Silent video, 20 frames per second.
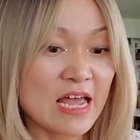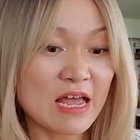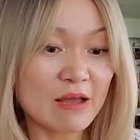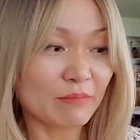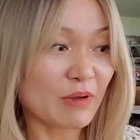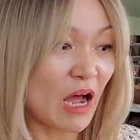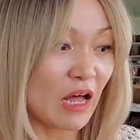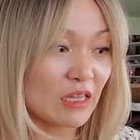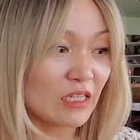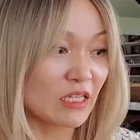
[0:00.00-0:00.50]

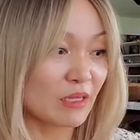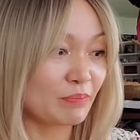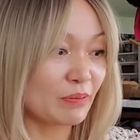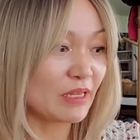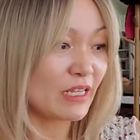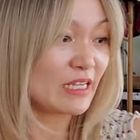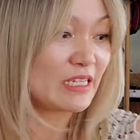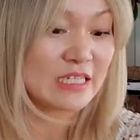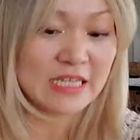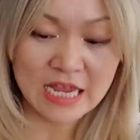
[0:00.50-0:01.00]
I'm calling the
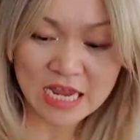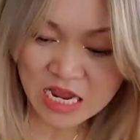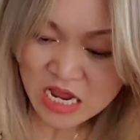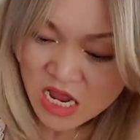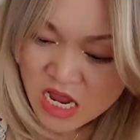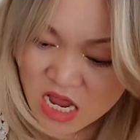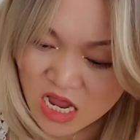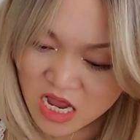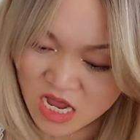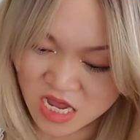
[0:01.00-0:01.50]
police
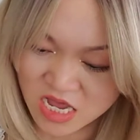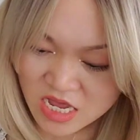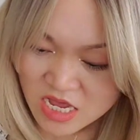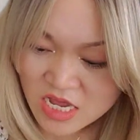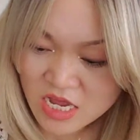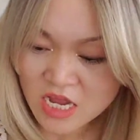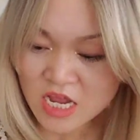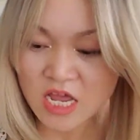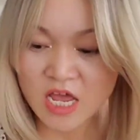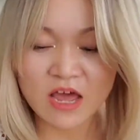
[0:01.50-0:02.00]

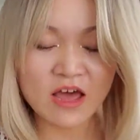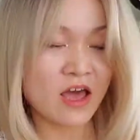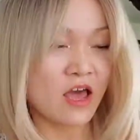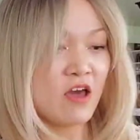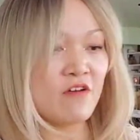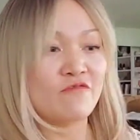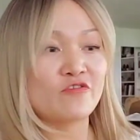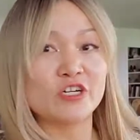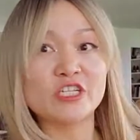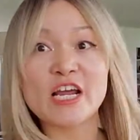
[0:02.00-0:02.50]

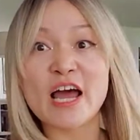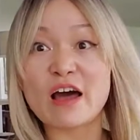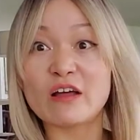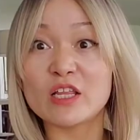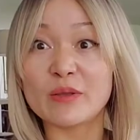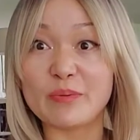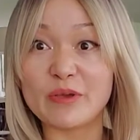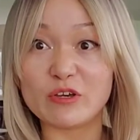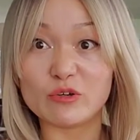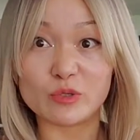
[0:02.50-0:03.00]
for
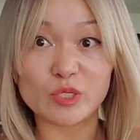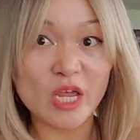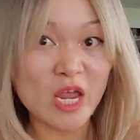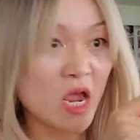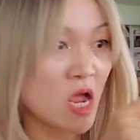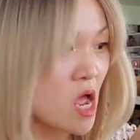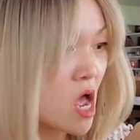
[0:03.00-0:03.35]
child abuse.